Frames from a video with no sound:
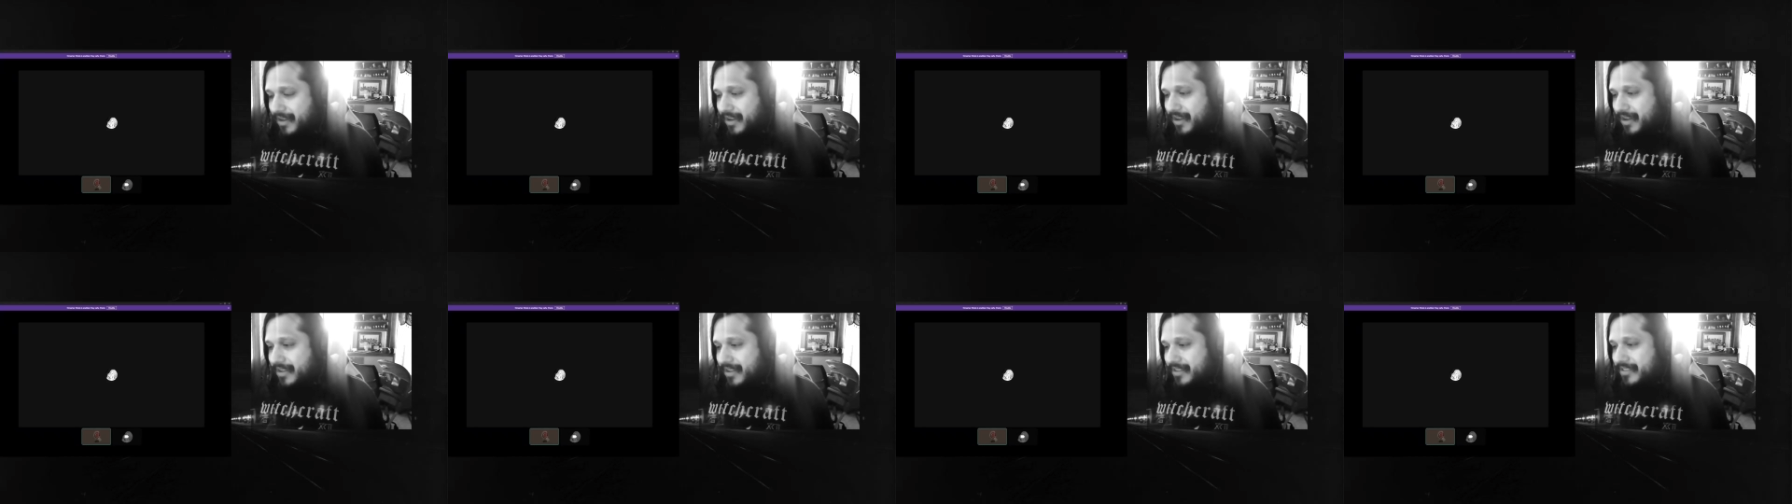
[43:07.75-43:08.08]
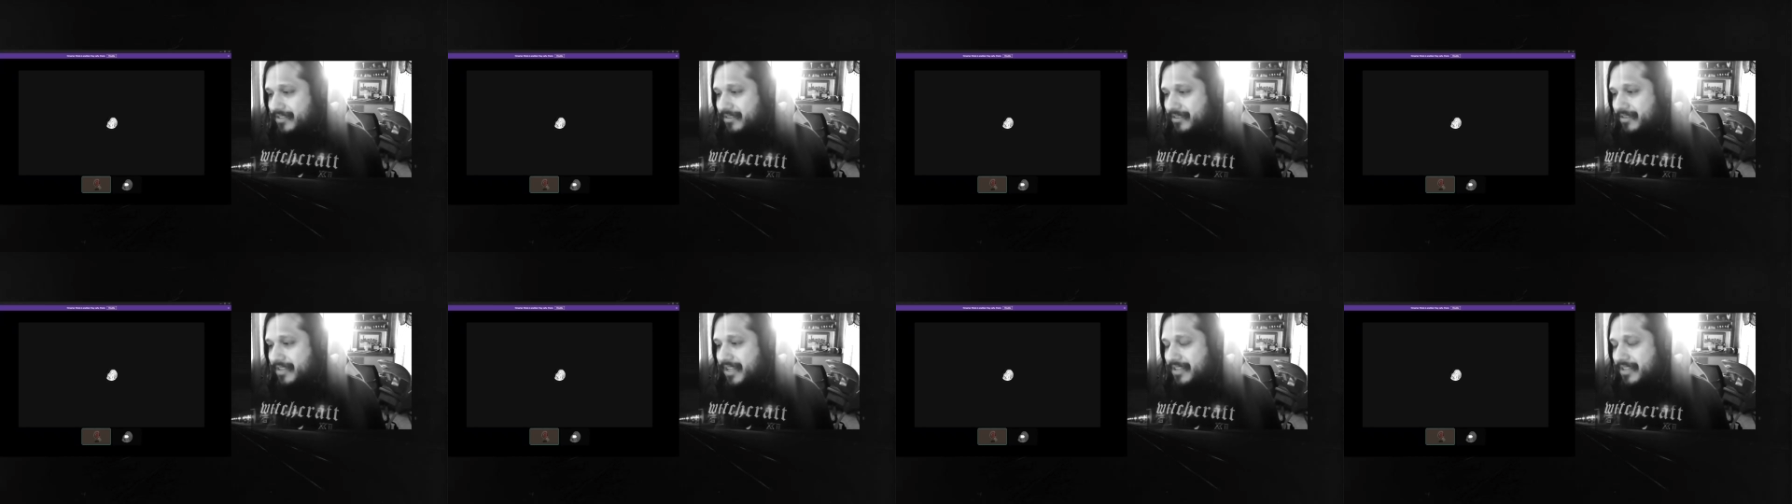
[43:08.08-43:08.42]
and
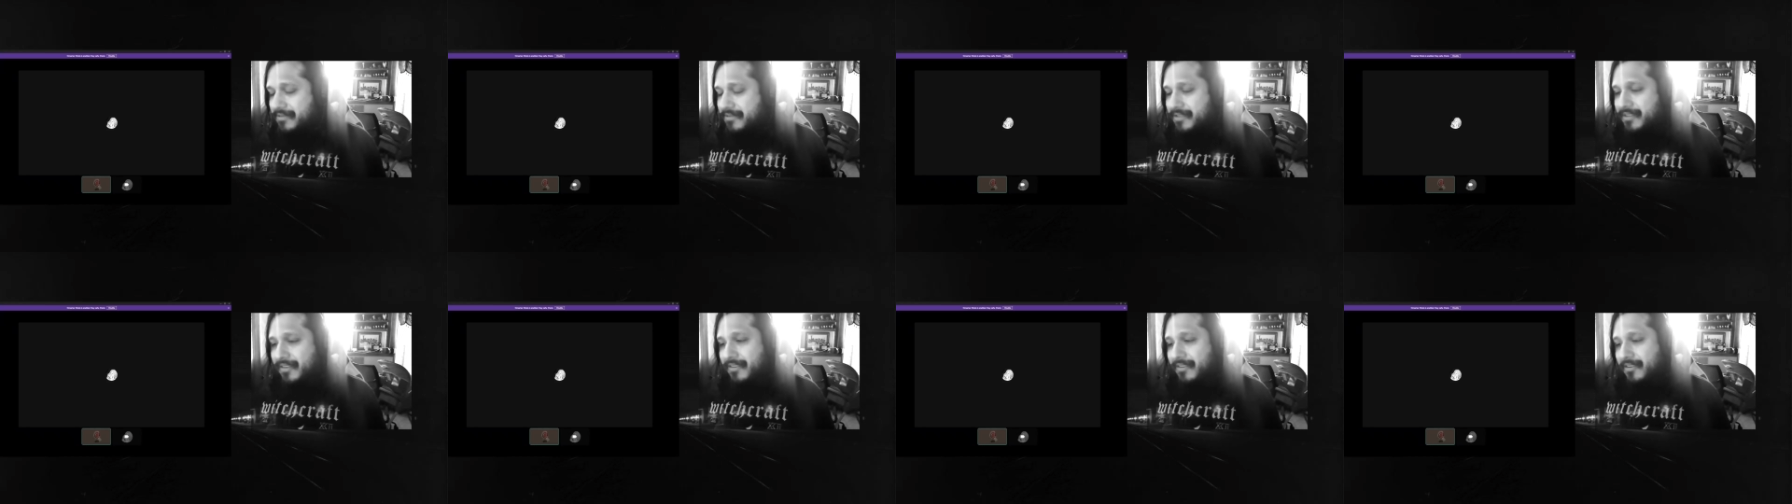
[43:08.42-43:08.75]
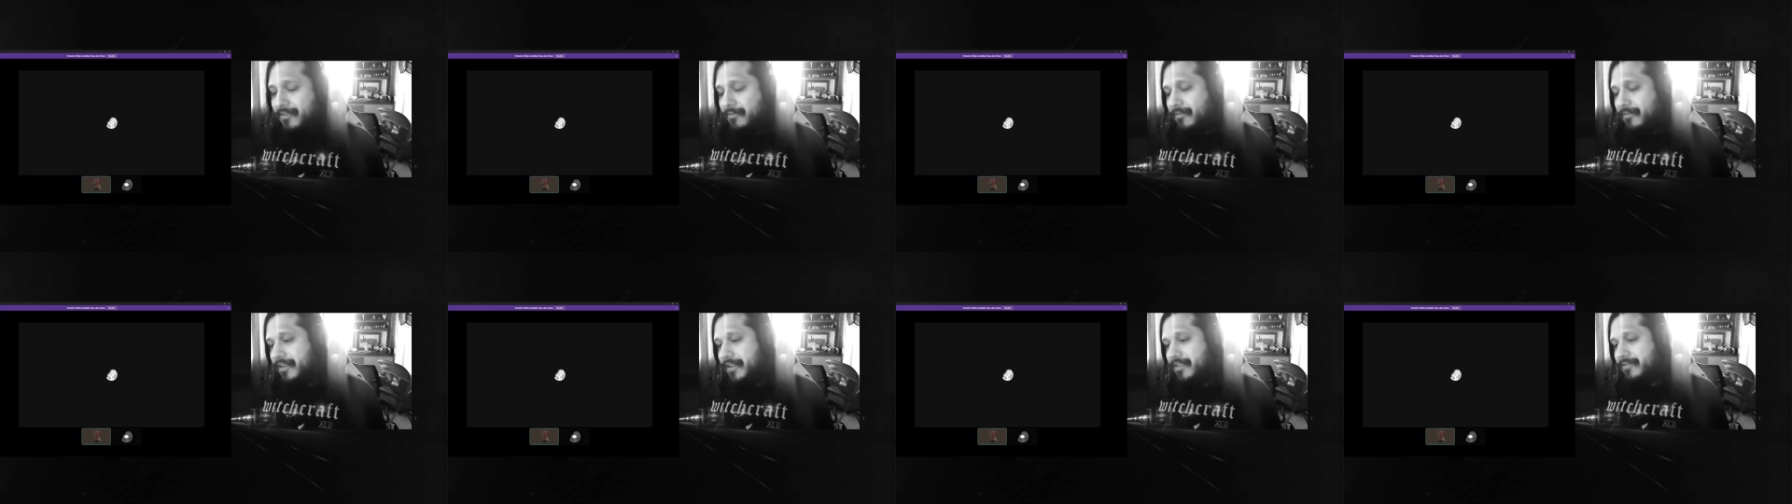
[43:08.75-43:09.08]
so that's what's
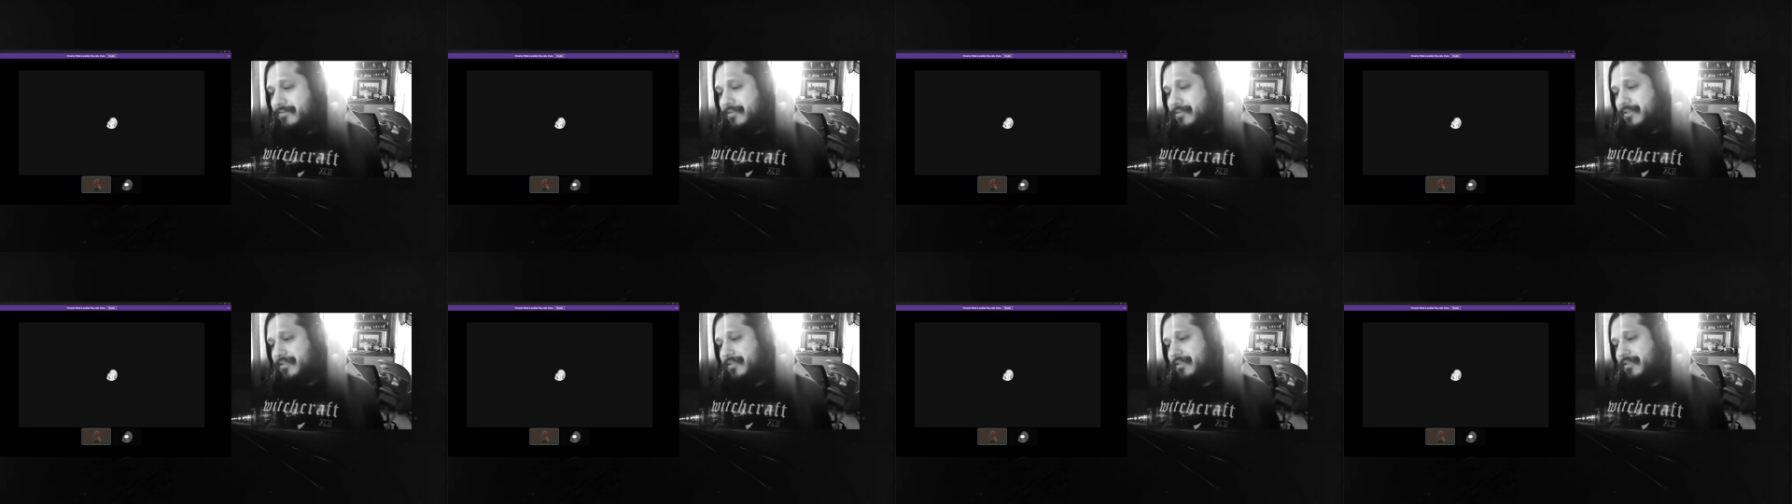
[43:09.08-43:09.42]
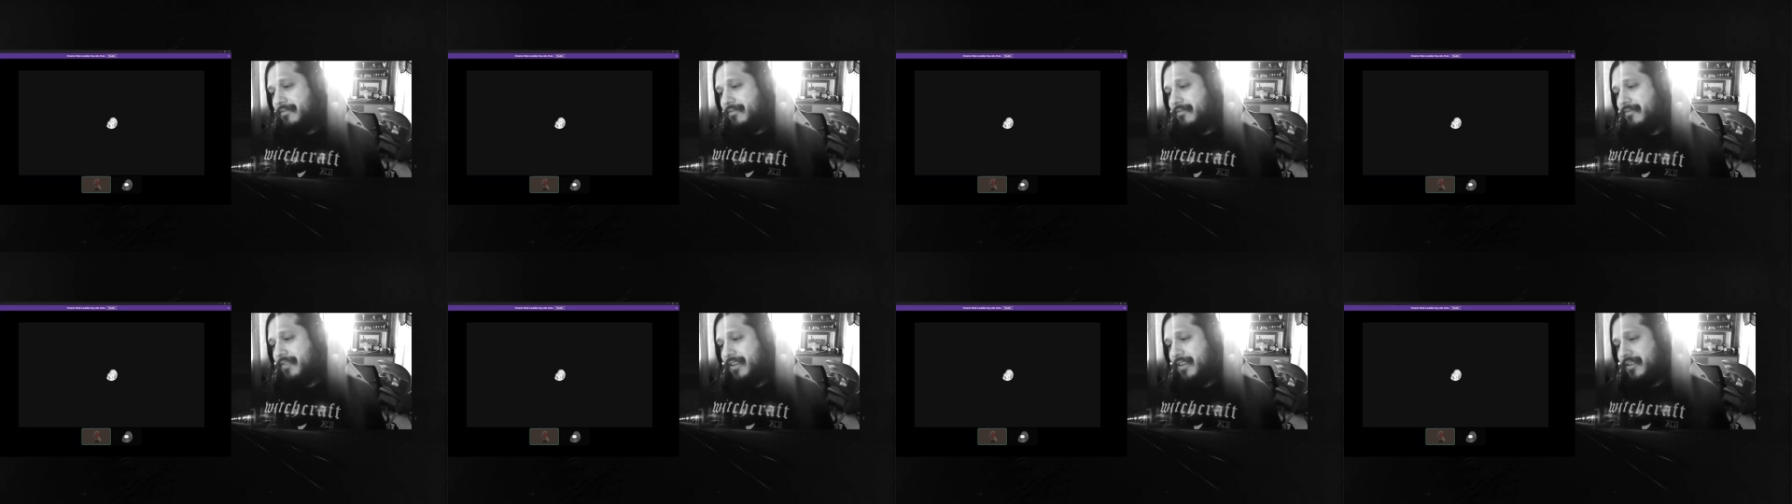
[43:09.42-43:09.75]
so that's what's
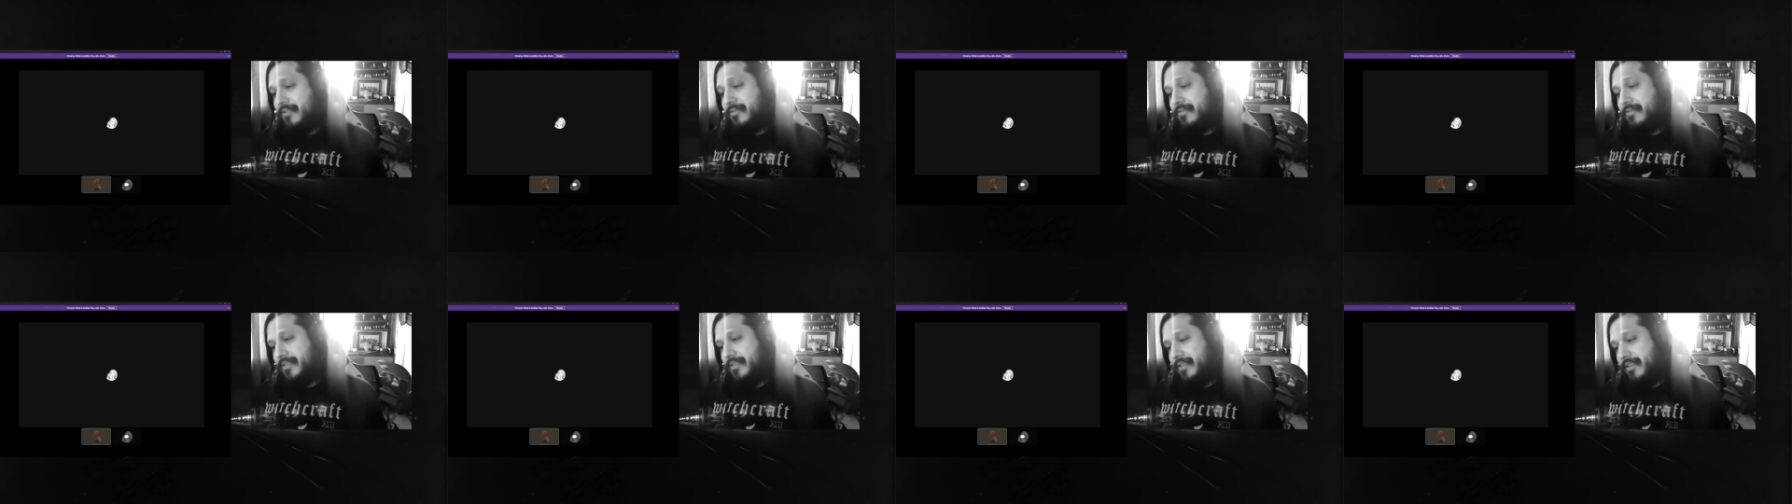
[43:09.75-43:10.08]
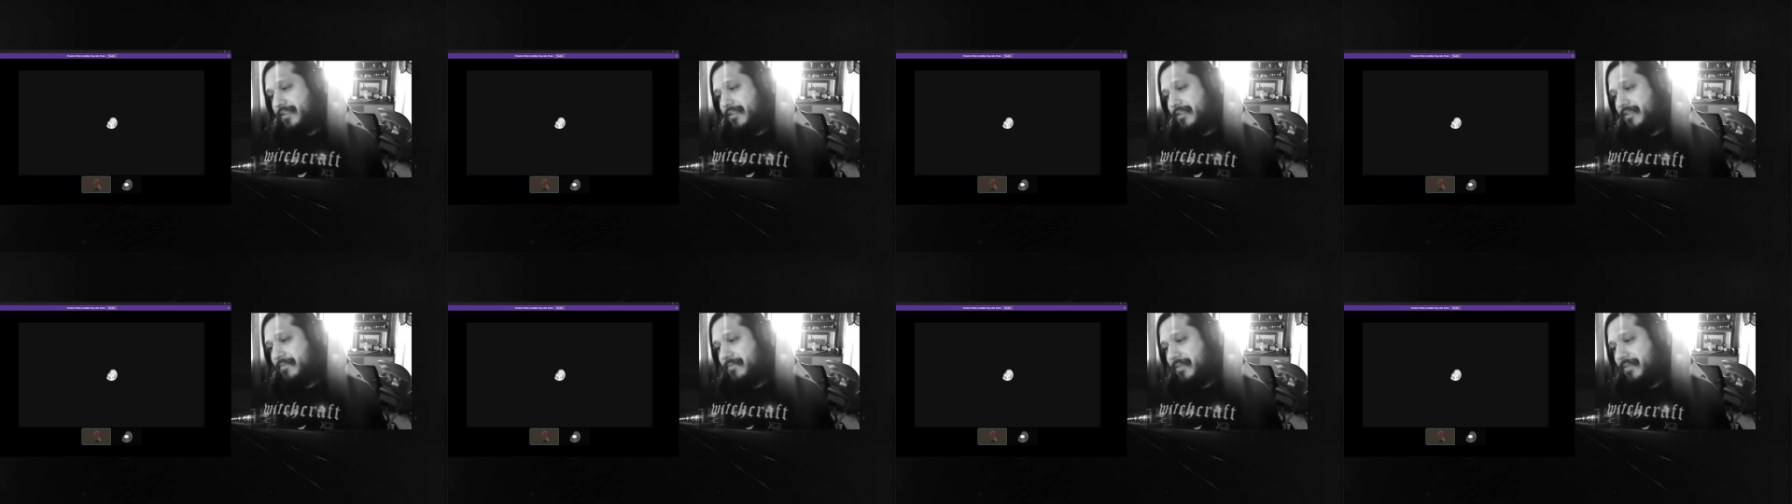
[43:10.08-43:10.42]
so interesting
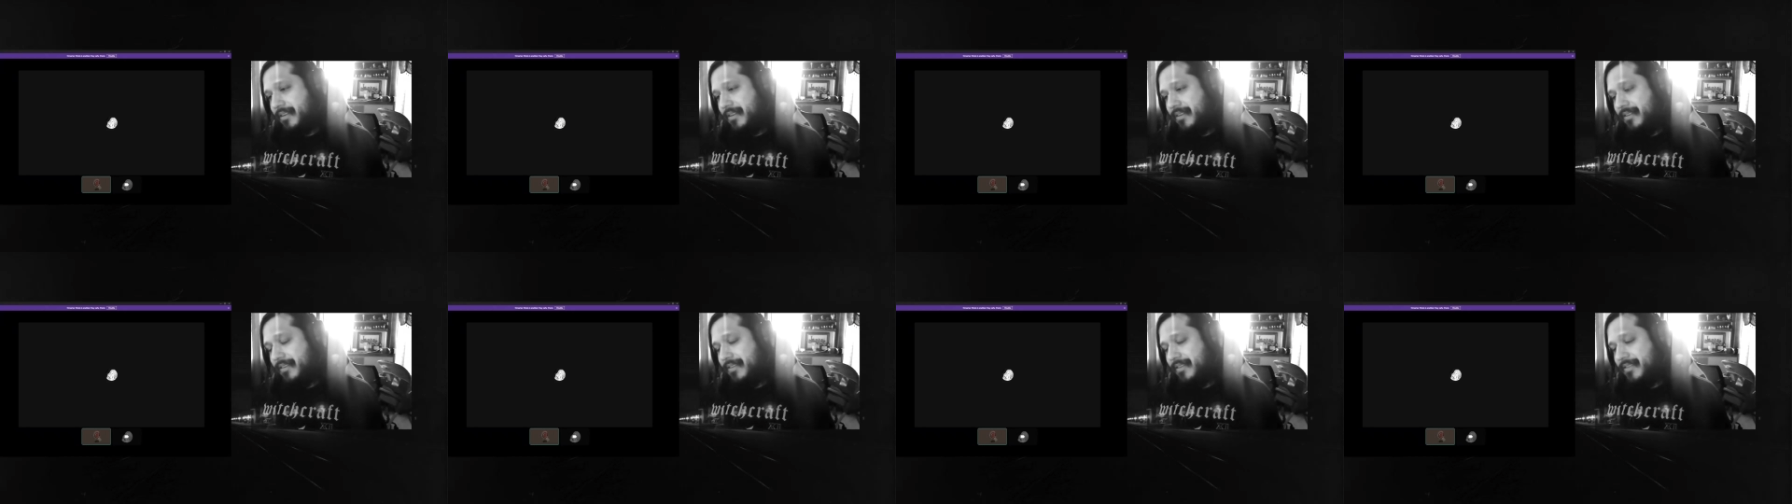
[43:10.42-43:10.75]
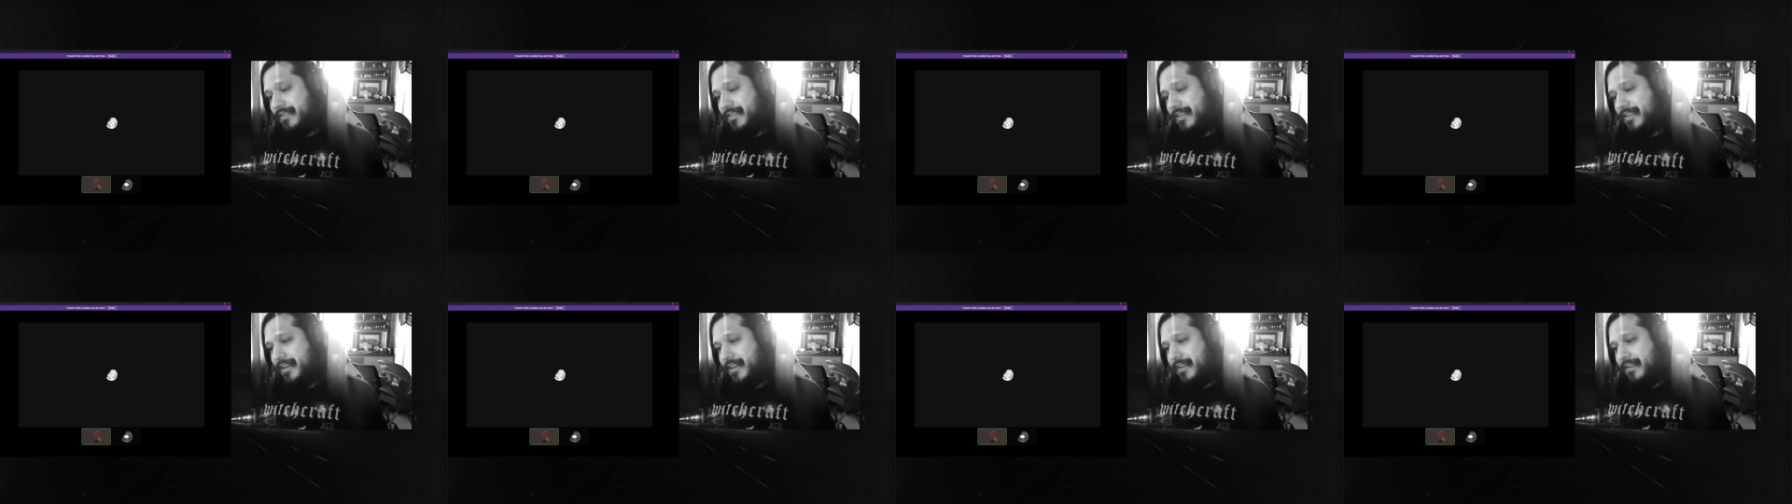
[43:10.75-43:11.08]
to me is
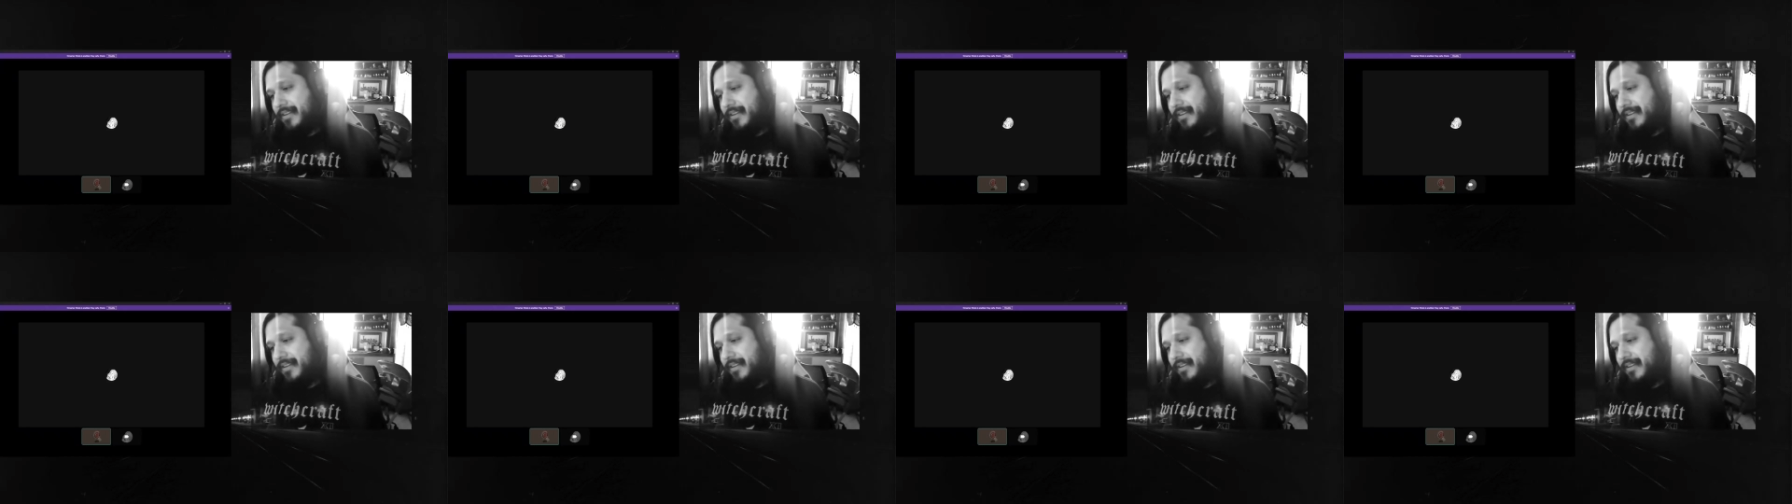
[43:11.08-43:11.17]
that